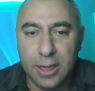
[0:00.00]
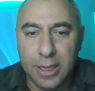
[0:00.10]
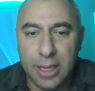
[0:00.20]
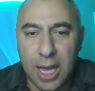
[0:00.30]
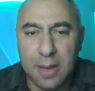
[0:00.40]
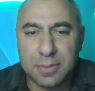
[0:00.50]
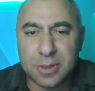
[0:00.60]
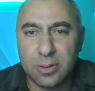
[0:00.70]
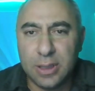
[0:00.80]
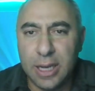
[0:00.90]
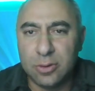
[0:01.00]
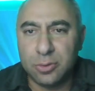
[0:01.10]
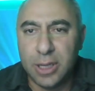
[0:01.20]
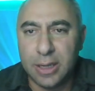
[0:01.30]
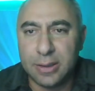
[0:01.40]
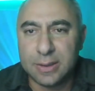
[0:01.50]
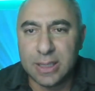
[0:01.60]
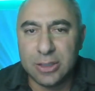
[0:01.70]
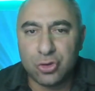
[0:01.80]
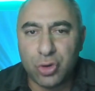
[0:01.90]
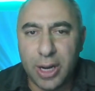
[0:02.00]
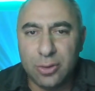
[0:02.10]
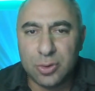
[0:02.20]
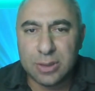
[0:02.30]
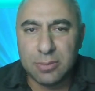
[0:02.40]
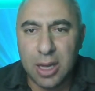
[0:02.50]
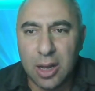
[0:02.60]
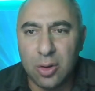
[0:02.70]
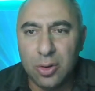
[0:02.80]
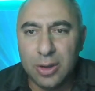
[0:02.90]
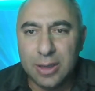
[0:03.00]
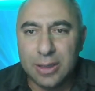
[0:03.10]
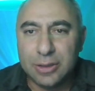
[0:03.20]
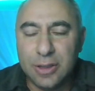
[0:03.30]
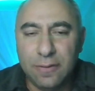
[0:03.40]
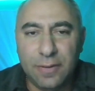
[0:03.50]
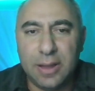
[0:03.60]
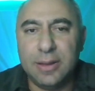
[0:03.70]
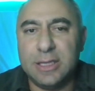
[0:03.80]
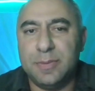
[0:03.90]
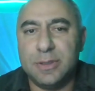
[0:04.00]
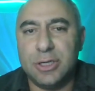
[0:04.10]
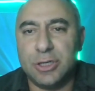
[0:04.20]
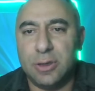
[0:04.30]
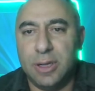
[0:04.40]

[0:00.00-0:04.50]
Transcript: He absolutely had to take this and try to somehow defend this position.